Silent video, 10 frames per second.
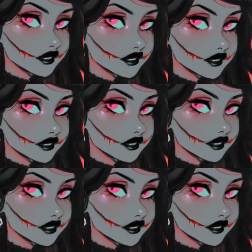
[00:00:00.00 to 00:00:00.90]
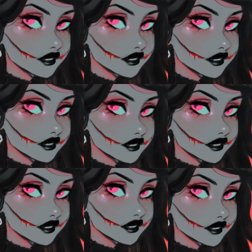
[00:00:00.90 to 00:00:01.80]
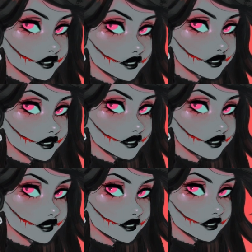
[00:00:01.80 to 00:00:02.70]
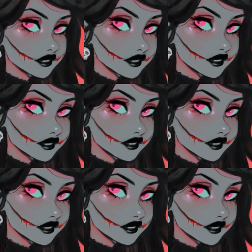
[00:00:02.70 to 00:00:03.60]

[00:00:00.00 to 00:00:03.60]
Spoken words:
theory. And it takes a long time to learn these skills. It takes a